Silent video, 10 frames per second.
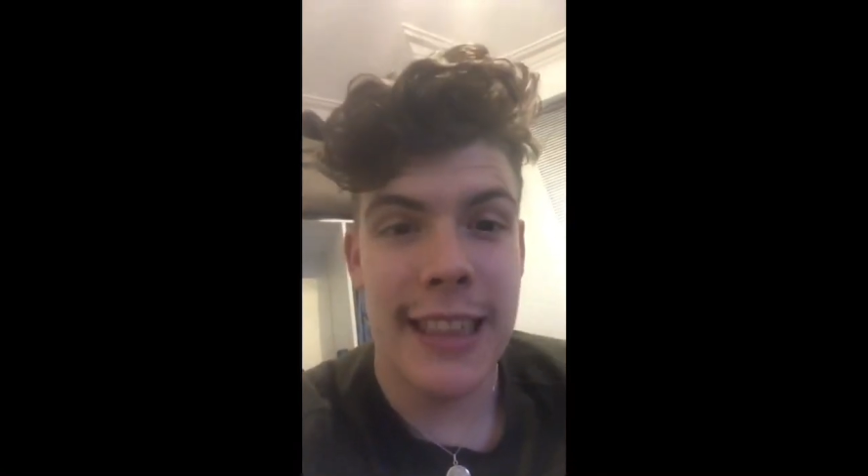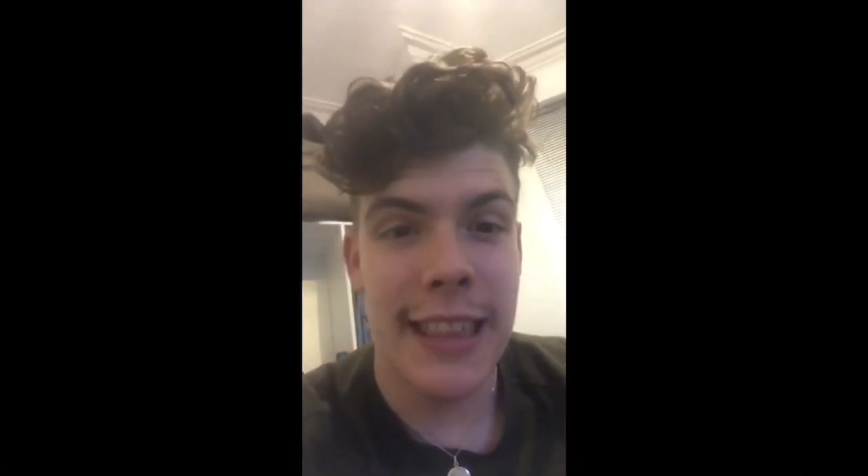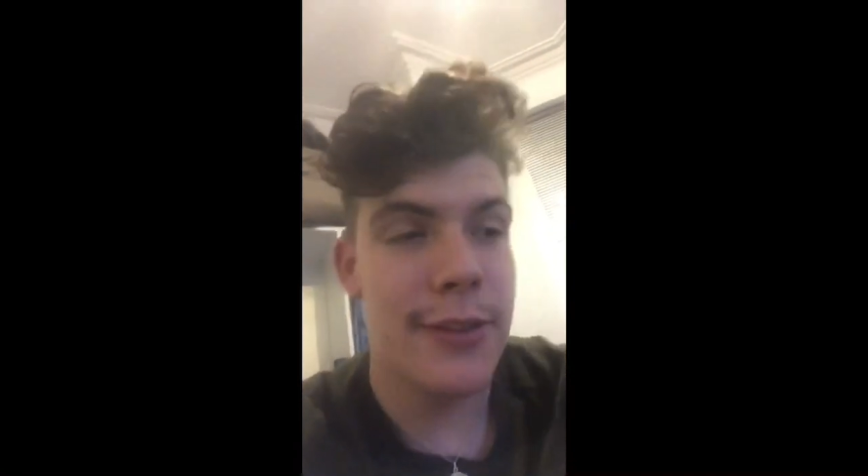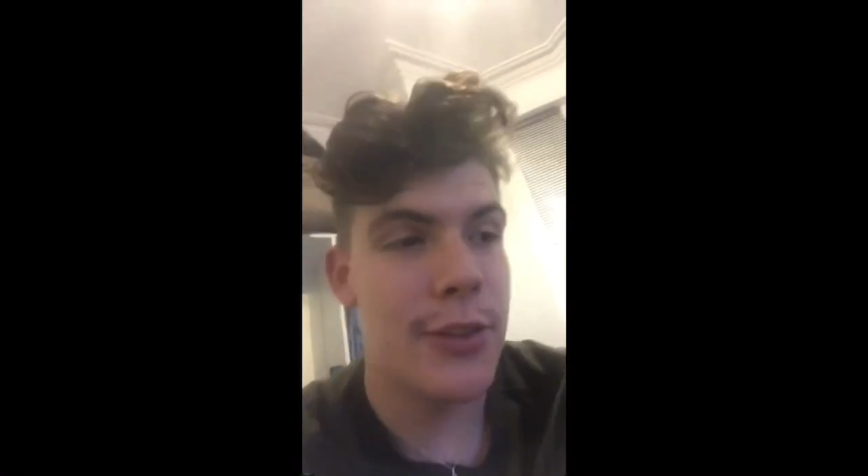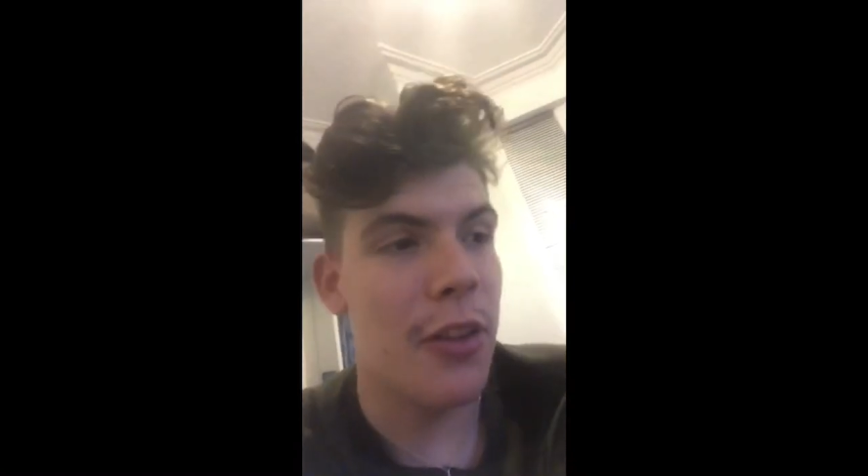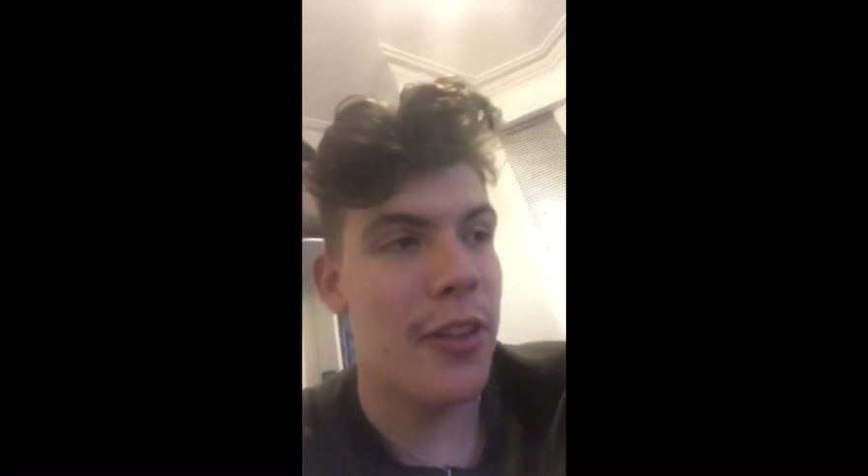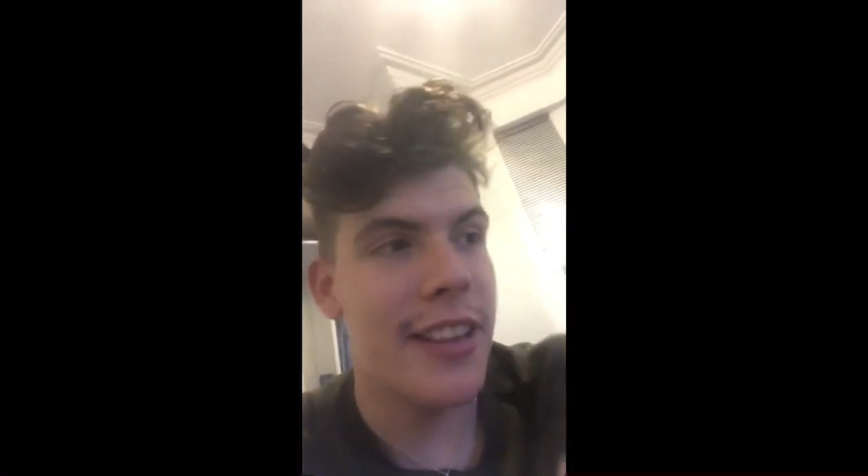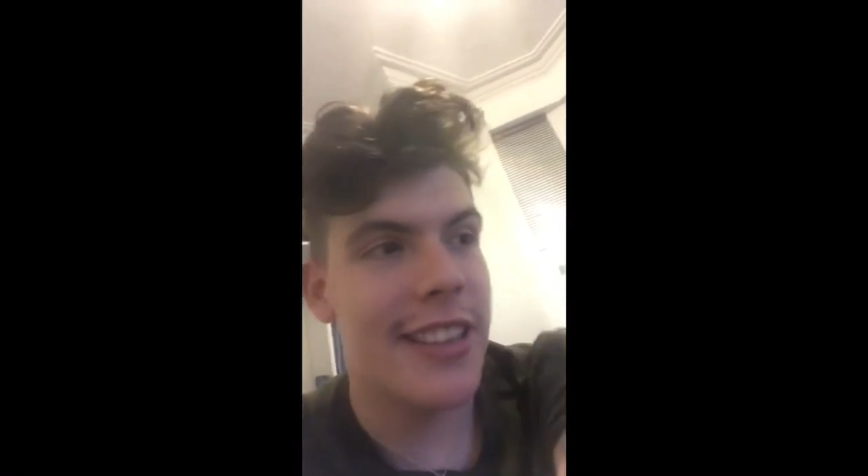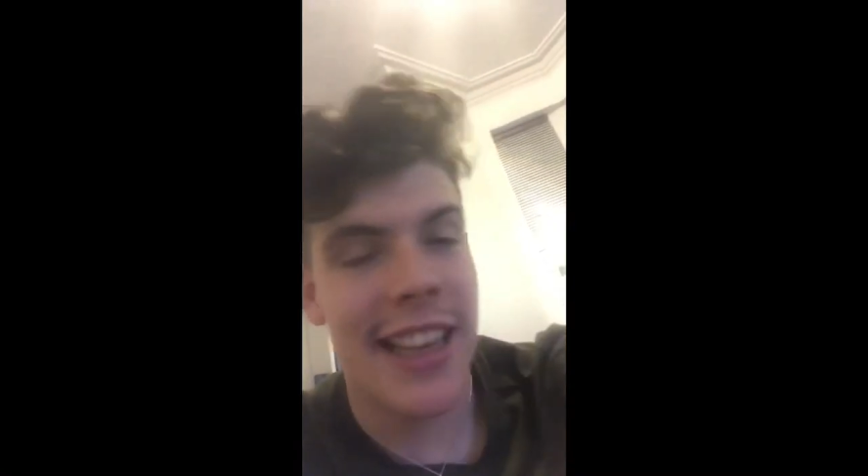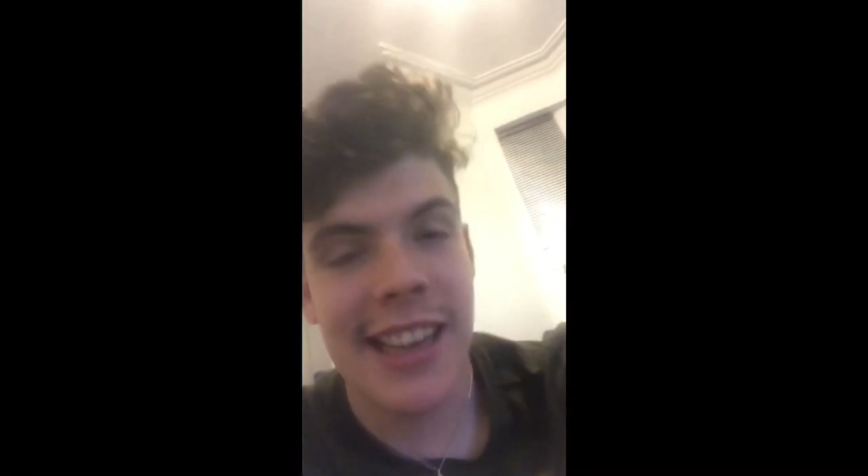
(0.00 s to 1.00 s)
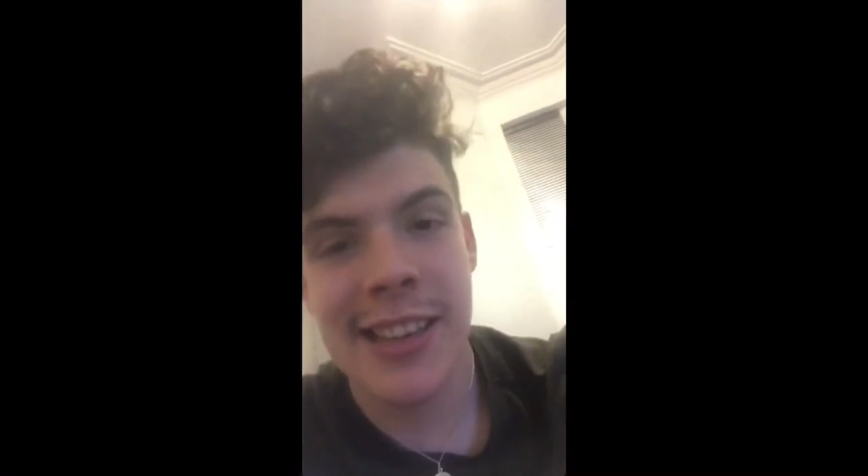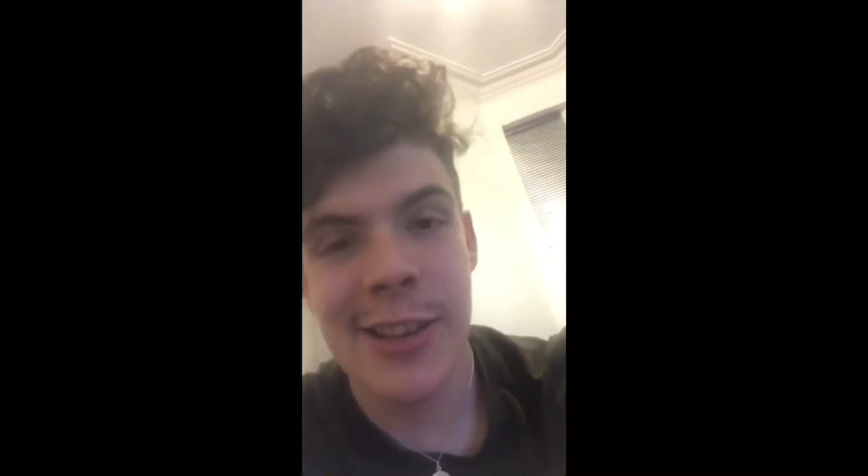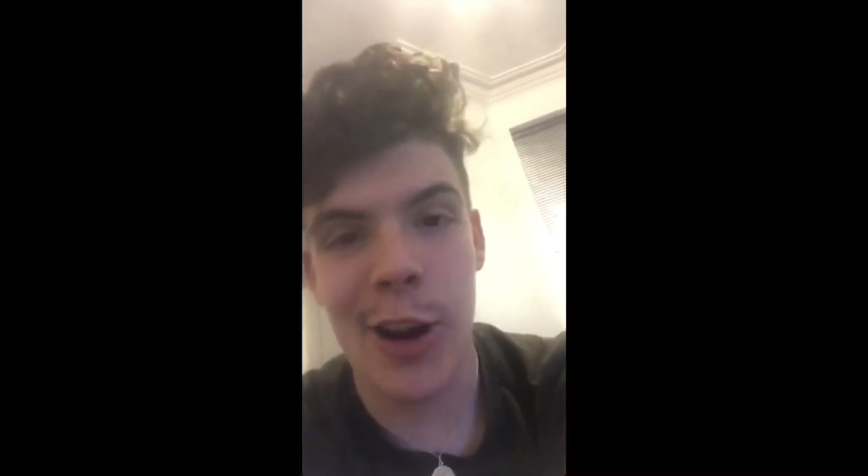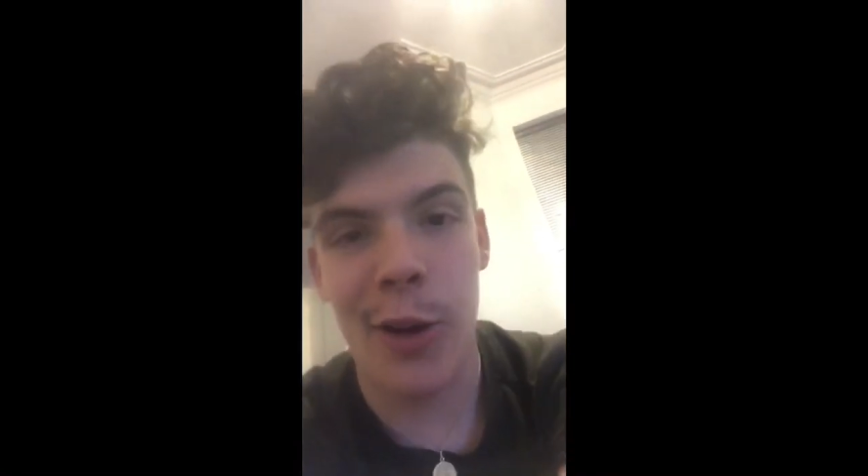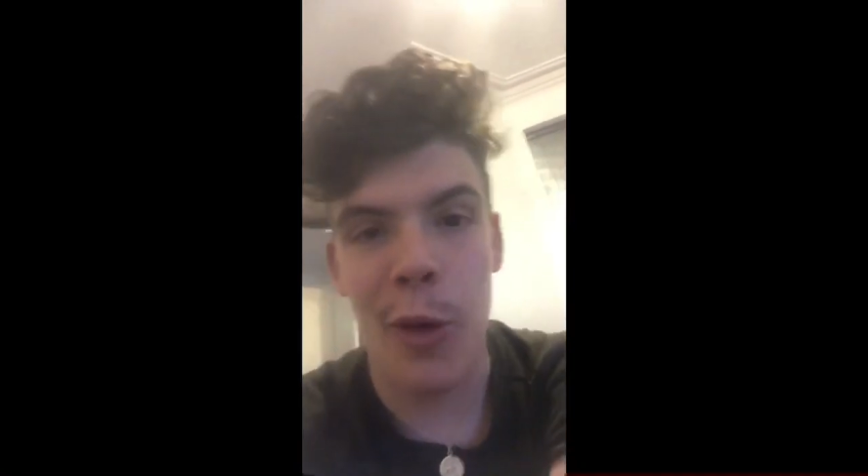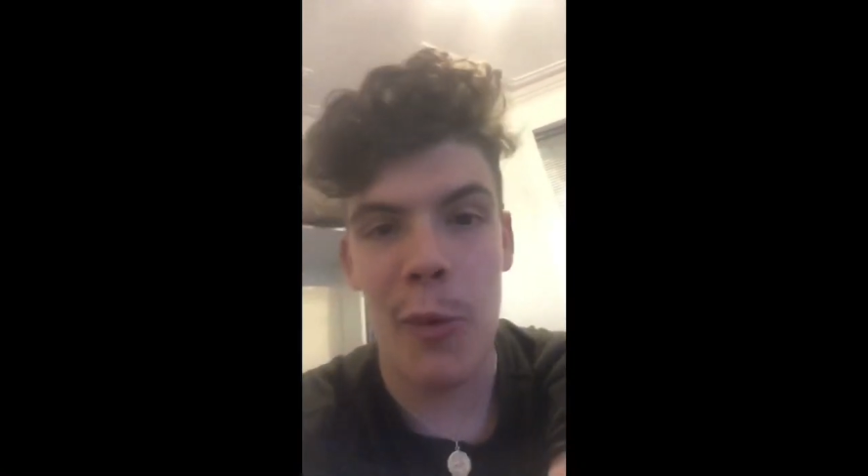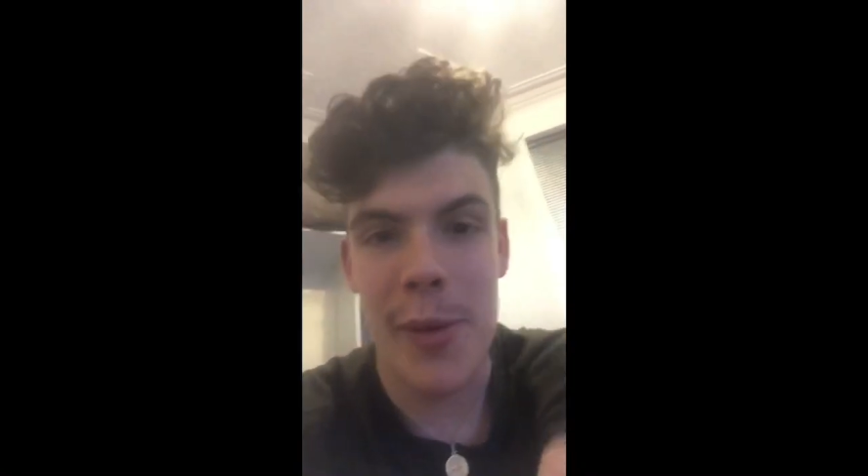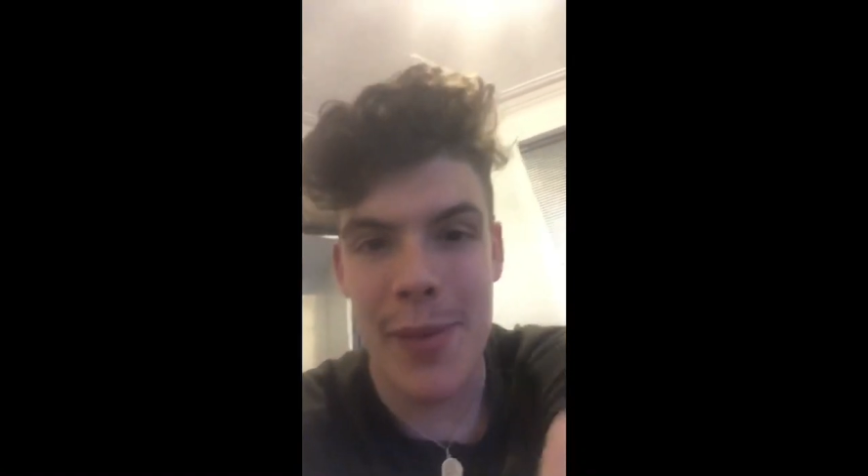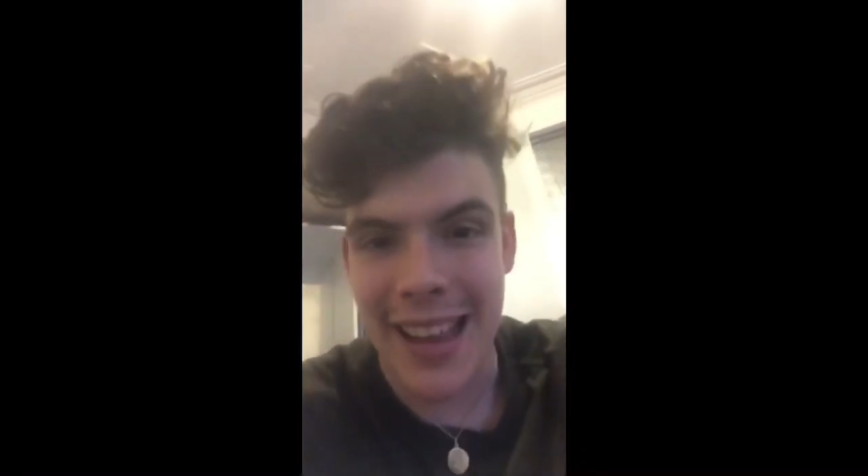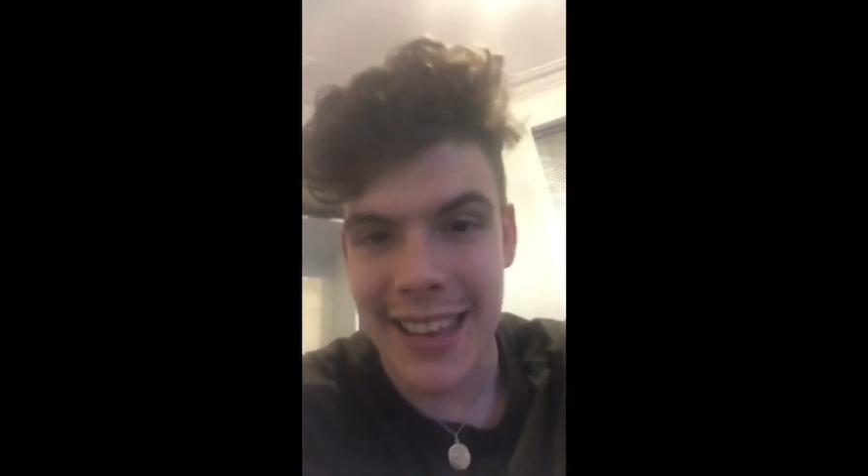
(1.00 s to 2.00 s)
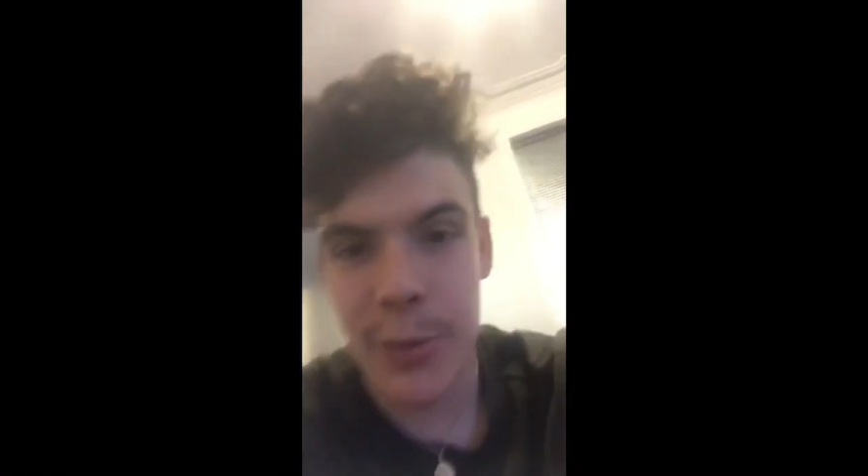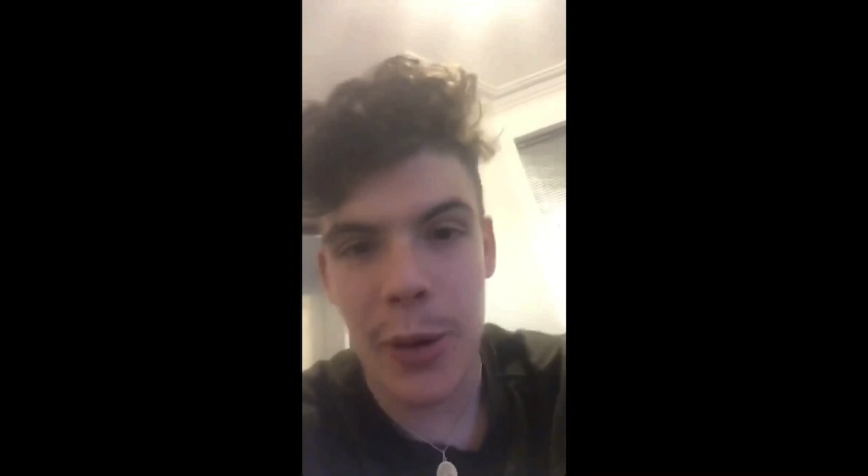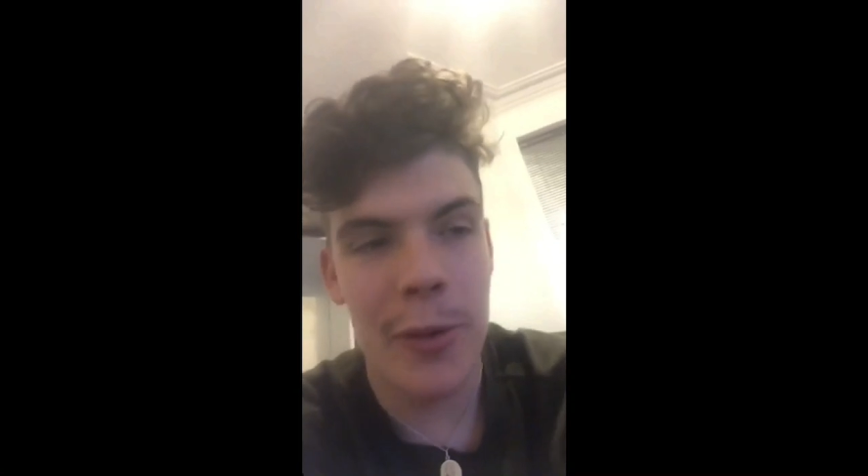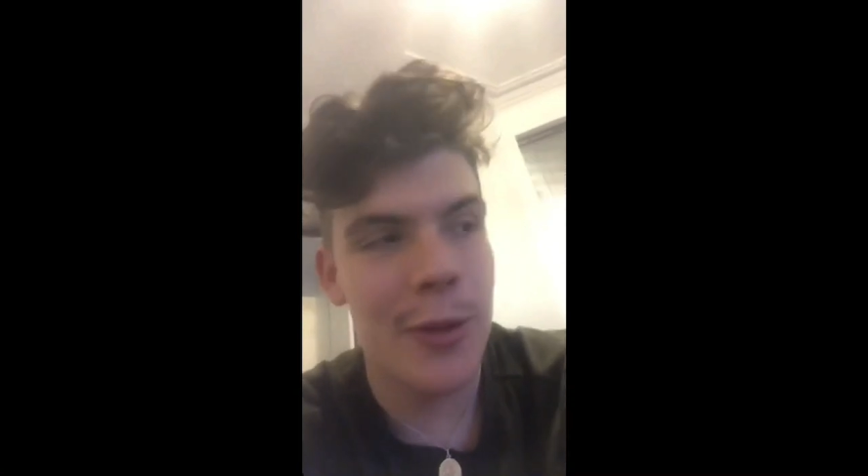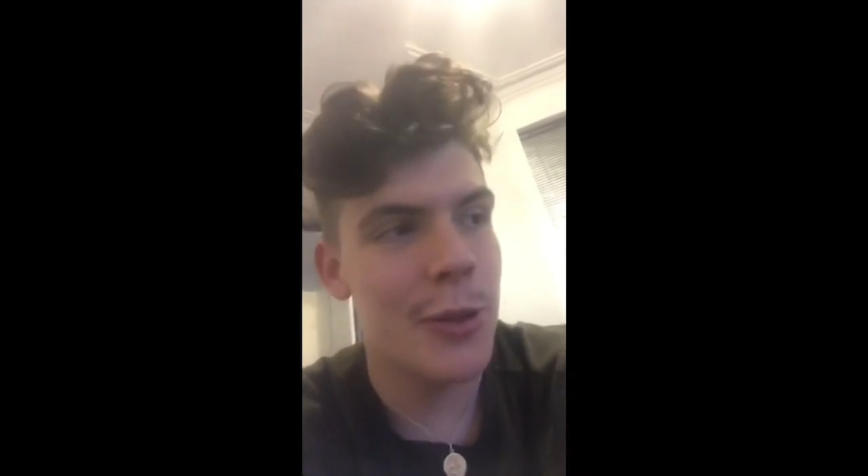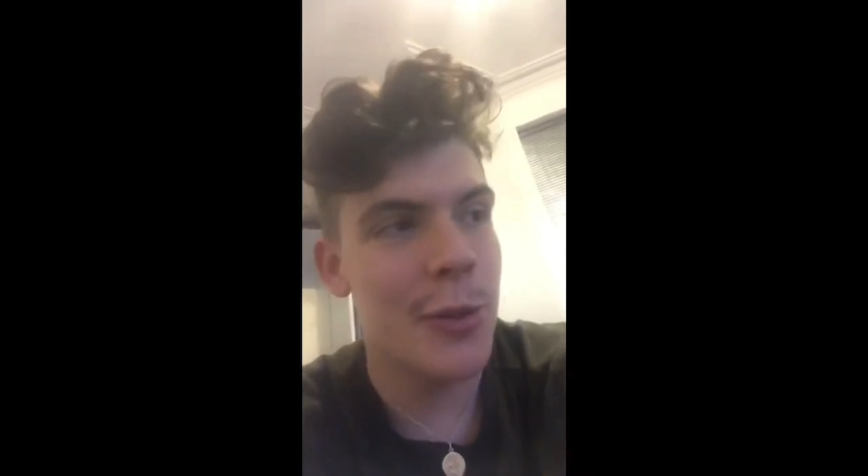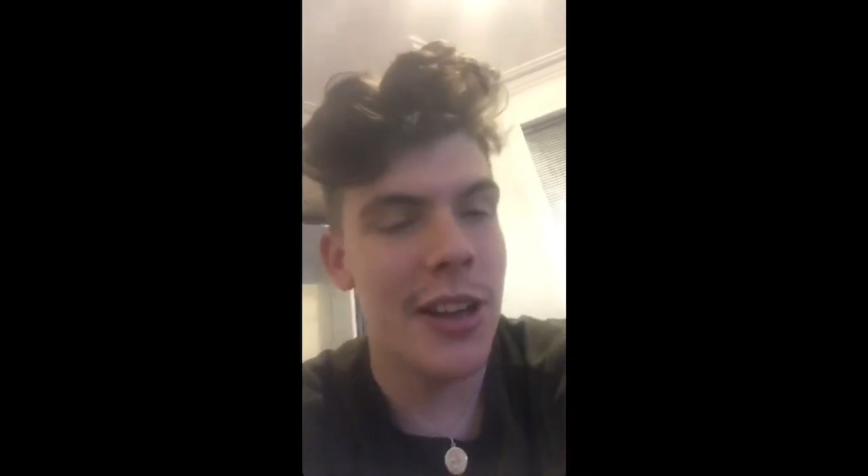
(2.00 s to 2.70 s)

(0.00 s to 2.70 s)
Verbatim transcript: Sorry, it's not what we planned while we was at work,